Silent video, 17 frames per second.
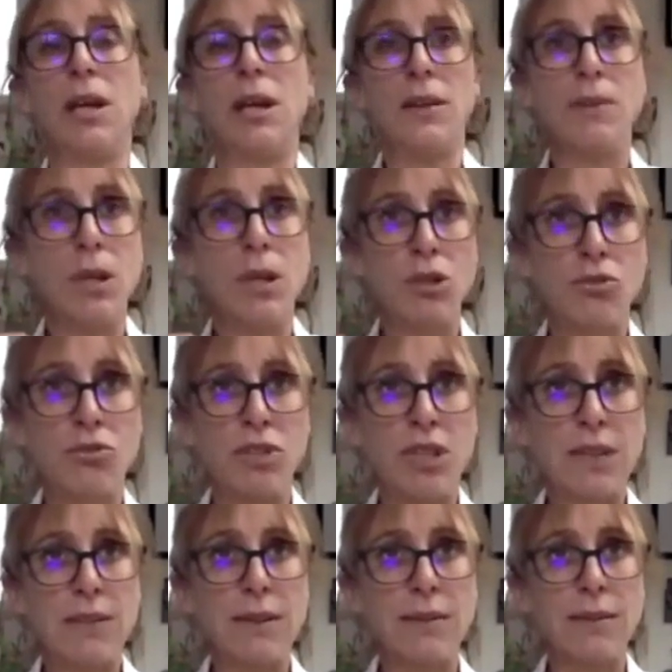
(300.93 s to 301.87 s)
the most
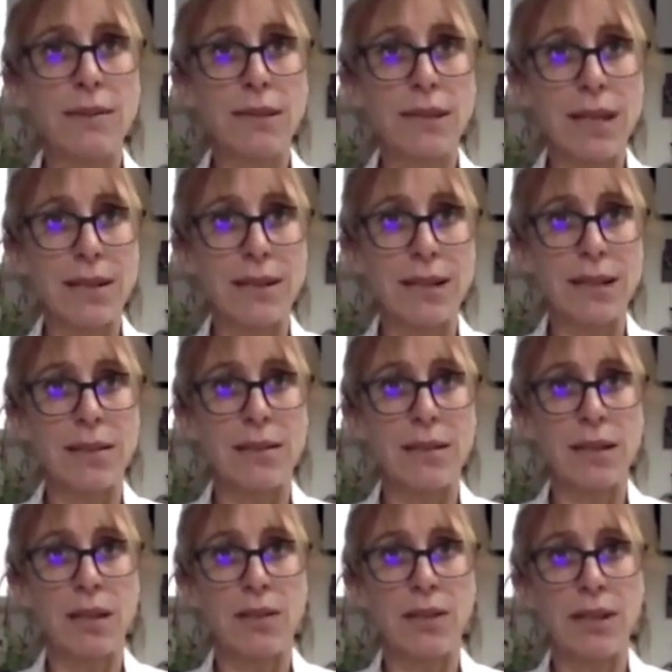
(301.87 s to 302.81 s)
recent
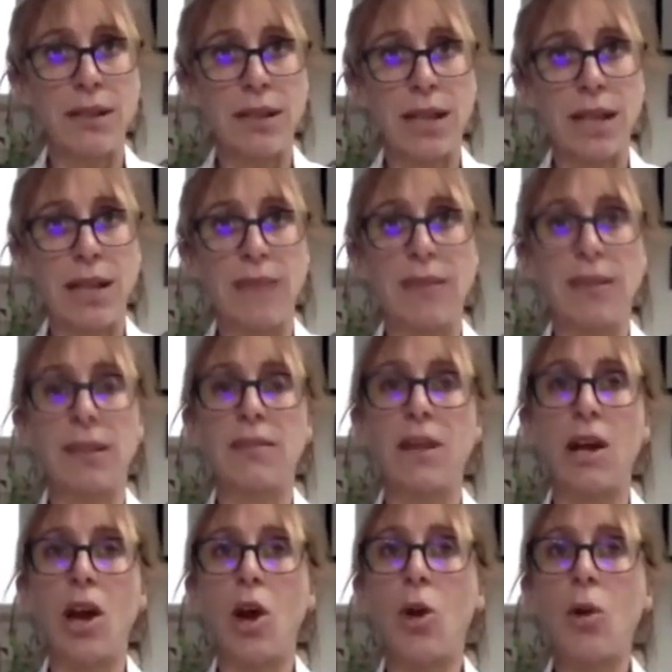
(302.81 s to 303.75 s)
studies are indicating
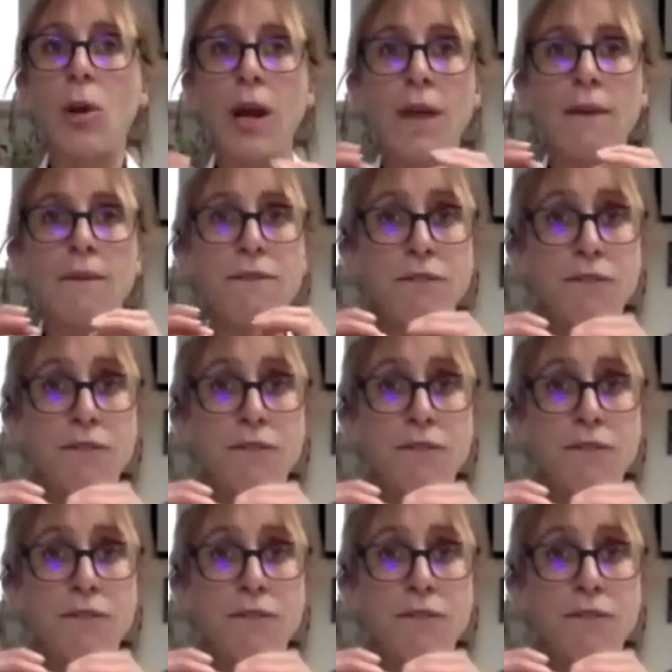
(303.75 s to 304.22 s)
that only a